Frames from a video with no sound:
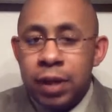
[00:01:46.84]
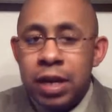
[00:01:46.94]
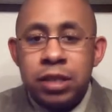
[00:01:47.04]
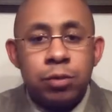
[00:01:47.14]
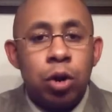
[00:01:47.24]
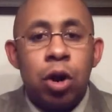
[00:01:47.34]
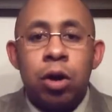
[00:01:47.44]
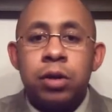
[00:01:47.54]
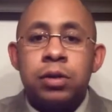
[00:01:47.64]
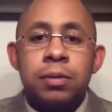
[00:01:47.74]
They need some
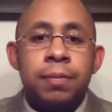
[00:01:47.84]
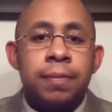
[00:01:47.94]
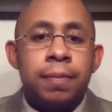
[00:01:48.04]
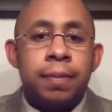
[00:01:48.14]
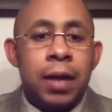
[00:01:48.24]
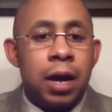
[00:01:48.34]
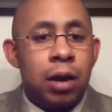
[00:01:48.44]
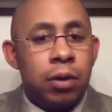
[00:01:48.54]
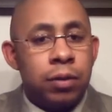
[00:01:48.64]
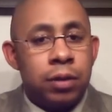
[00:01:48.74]
guards.
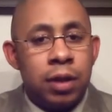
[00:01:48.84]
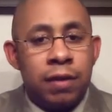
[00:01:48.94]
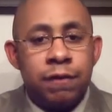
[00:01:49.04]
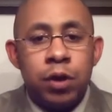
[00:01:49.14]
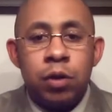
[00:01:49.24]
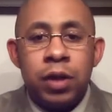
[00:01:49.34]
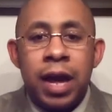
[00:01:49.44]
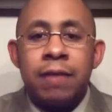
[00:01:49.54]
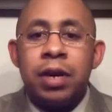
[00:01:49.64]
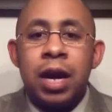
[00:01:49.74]
Now, they feel they
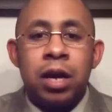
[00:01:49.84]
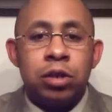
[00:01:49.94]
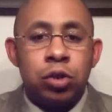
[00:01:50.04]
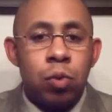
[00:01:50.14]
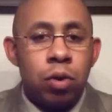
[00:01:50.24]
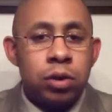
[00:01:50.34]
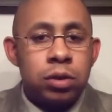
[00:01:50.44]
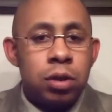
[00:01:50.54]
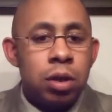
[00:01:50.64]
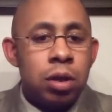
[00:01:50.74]
have a guy in
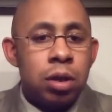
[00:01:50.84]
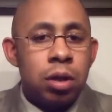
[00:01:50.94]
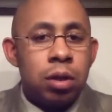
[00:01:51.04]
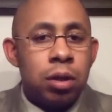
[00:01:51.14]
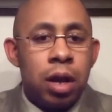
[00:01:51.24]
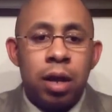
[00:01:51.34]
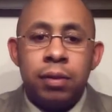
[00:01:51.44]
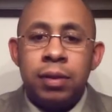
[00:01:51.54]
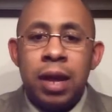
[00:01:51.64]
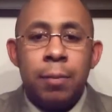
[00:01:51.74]
Schwartz
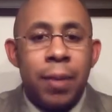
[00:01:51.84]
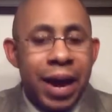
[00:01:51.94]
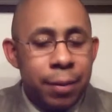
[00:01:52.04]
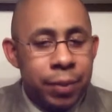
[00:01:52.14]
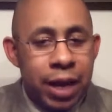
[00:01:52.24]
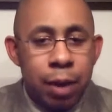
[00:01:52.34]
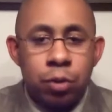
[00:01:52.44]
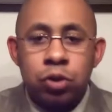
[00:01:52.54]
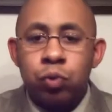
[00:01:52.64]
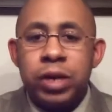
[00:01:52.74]
that they might be
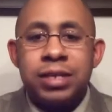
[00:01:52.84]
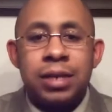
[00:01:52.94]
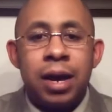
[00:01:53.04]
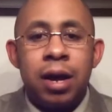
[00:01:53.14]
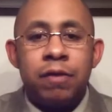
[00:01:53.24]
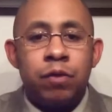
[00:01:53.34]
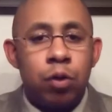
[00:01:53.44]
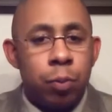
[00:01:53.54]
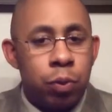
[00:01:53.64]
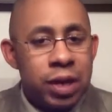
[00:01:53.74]
able to re-sign
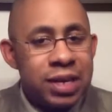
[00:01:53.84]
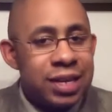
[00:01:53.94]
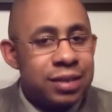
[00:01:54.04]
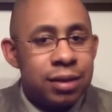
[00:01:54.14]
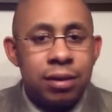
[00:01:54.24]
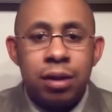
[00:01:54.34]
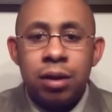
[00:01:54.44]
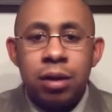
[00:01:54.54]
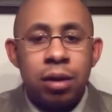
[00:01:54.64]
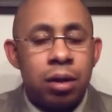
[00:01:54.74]
for a pretty decent
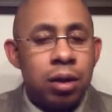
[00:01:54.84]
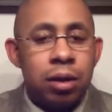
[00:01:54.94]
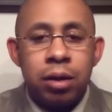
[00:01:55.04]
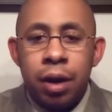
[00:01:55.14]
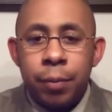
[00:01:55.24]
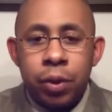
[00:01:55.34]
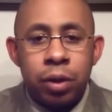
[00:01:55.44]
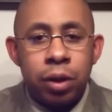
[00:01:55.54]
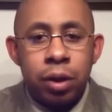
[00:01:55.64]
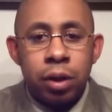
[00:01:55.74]

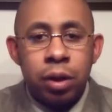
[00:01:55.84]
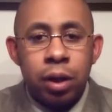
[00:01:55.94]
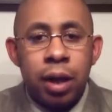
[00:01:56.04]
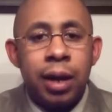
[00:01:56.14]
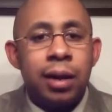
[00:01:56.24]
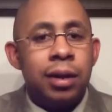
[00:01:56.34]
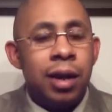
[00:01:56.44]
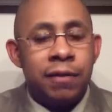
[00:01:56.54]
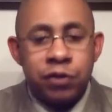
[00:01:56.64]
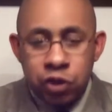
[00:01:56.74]
number. And
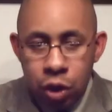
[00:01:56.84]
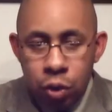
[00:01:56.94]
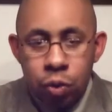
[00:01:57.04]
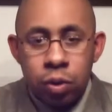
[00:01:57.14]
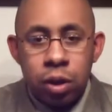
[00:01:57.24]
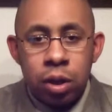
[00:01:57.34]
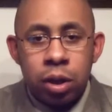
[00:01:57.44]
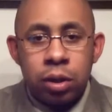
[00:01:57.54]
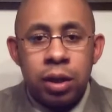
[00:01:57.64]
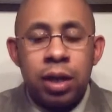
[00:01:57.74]
if so,
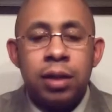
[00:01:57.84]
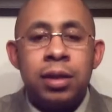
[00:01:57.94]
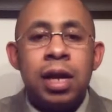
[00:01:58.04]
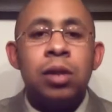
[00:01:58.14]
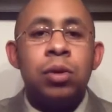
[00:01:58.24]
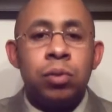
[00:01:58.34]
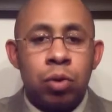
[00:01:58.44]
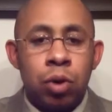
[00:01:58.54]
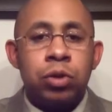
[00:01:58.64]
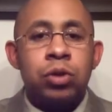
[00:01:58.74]
then they're
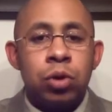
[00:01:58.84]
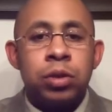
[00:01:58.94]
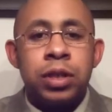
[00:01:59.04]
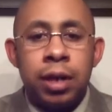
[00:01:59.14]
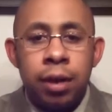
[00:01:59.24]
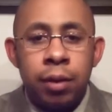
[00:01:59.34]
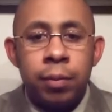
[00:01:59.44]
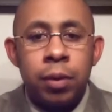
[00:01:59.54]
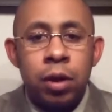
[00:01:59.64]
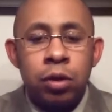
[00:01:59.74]
going to look to
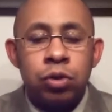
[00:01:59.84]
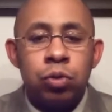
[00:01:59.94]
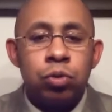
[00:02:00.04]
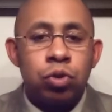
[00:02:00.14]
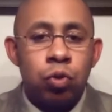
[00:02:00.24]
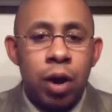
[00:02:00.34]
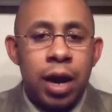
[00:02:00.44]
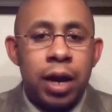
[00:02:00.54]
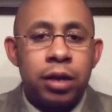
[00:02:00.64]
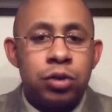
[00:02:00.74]
him to
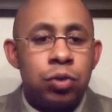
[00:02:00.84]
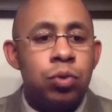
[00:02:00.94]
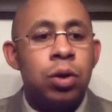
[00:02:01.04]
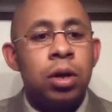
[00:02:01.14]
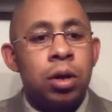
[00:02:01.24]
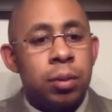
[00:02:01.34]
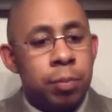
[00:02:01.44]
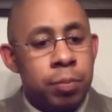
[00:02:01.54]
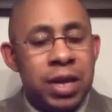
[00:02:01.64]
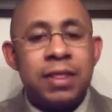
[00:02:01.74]
try to
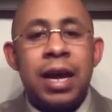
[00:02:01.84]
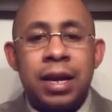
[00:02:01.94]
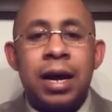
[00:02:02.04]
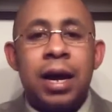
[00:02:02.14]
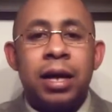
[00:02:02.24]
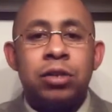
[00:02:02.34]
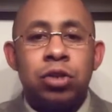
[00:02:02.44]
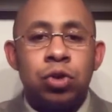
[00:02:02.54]
be that guy to